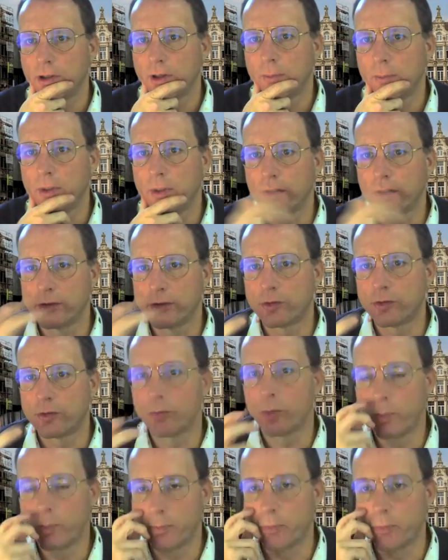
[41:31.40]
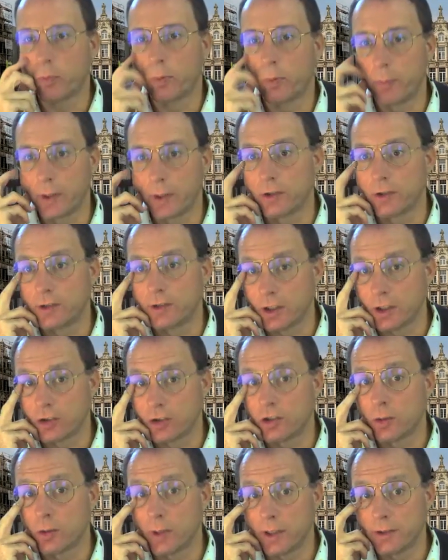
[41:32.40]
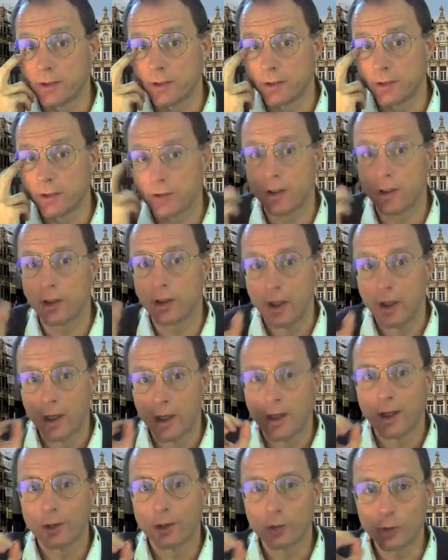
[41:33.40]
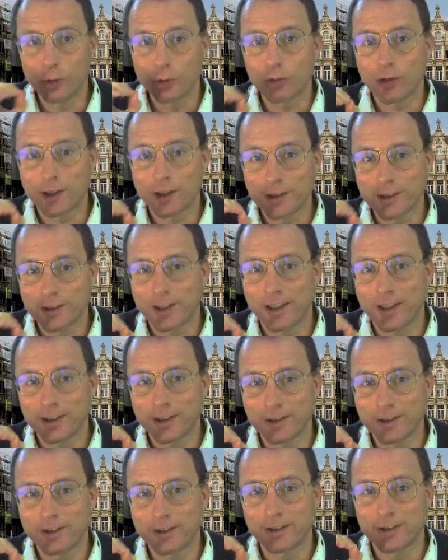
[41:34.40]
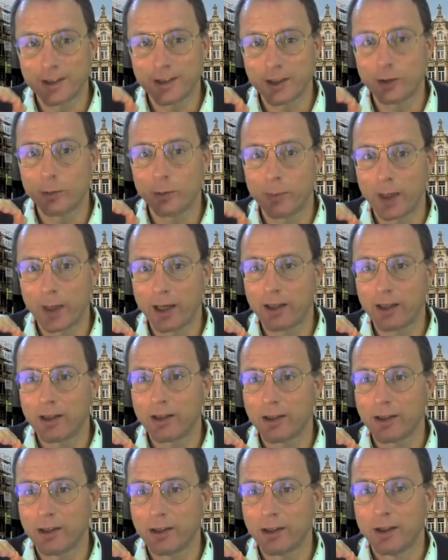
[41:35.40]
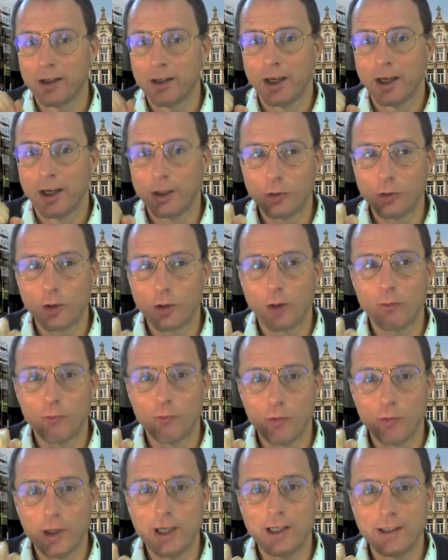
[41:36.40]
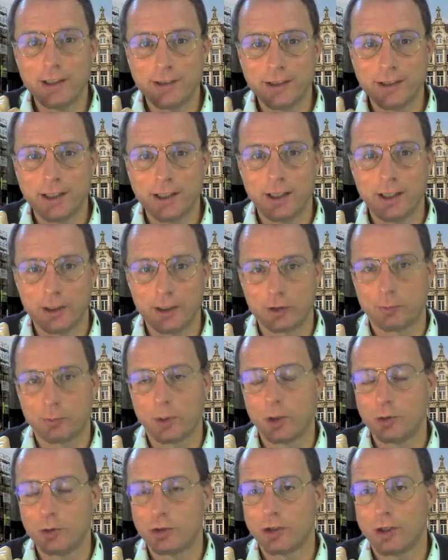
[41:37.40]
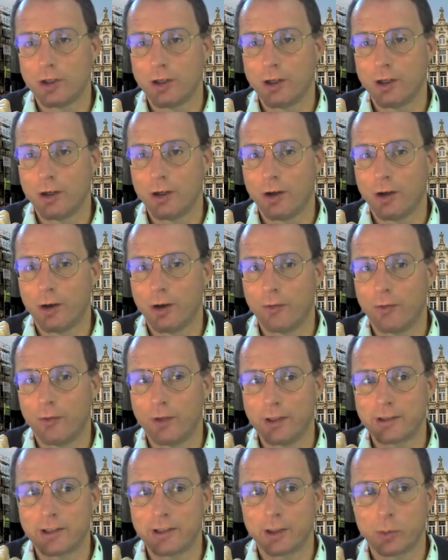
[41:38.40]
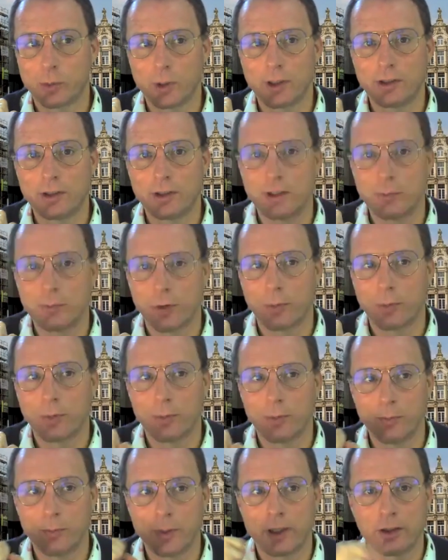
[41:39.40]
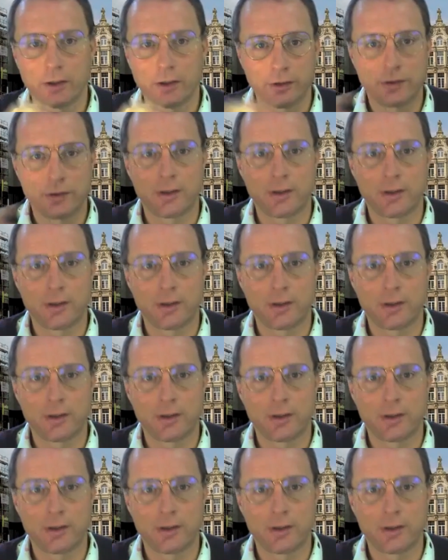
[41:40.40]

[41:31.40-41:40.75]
because the issue is that you stress test a single bank and you don't really see the exposure of its liquidity problem, because